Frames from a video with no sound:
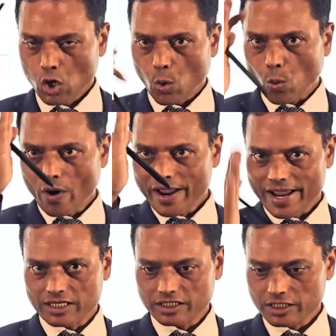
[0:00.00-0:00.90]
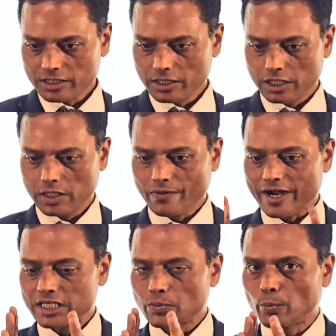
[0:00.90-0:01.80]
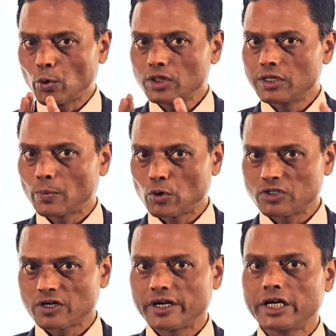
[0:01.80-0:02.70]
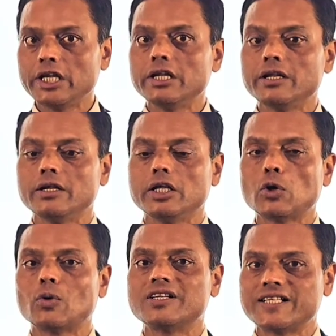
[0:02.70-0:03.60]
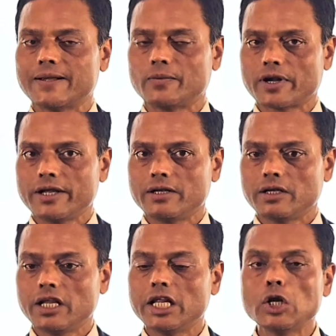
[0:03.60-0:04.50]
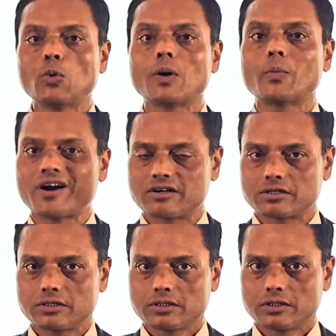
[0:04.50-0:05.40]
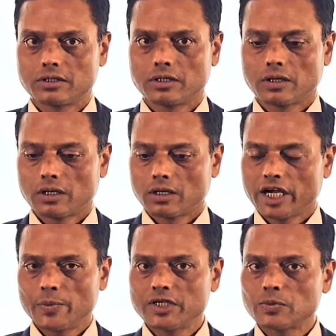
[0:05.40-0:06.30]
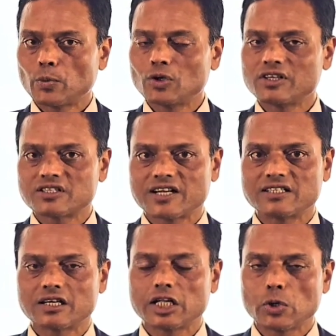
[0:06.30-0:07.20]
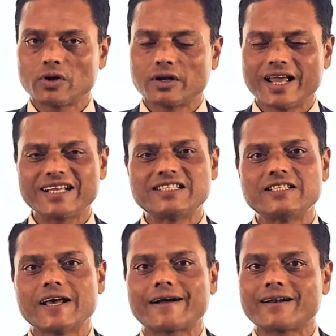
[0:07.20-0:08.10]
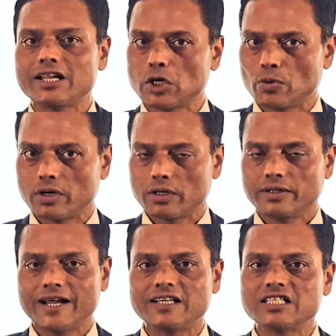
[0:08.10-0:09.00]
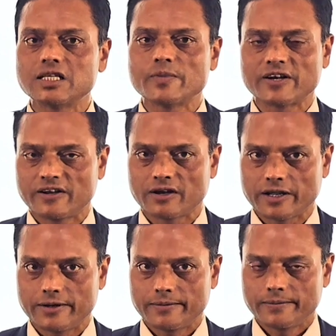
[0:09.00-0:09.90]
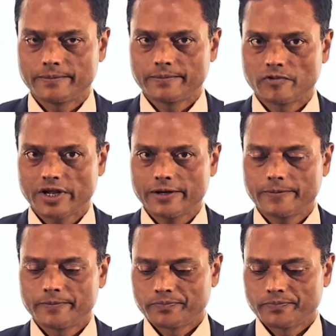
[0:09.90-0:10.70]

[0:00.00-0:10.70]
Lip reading: Y-axis divides both the portion in equal shape, right? In equal part. It means both the sides are equal, exactly equal. That is symmetric line, right?